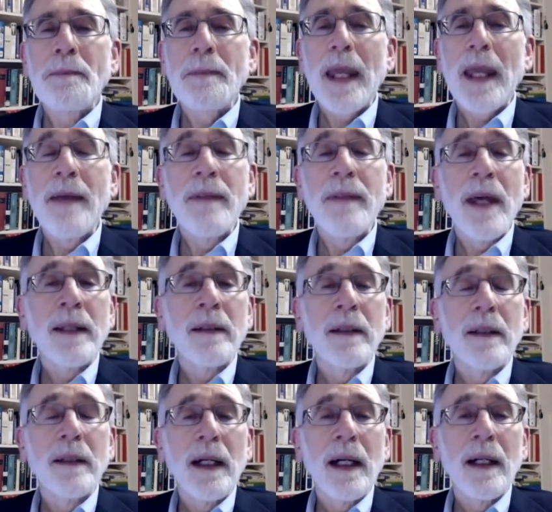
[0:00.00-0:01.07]
And
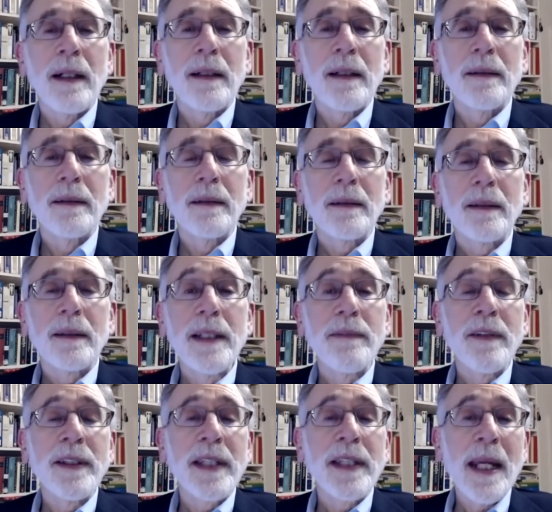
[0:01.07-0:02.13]
then uh,
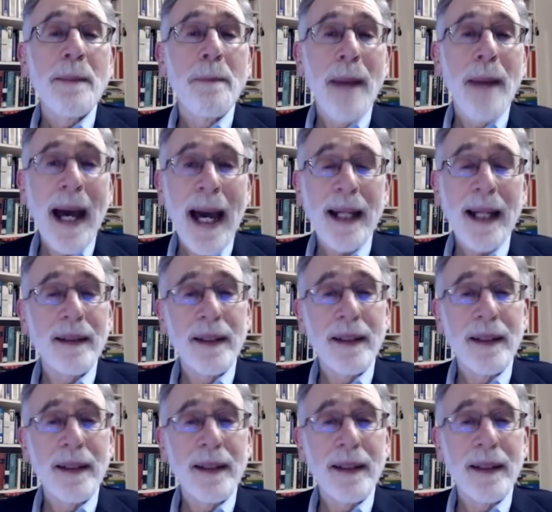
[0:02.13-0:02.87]
Cleveland came back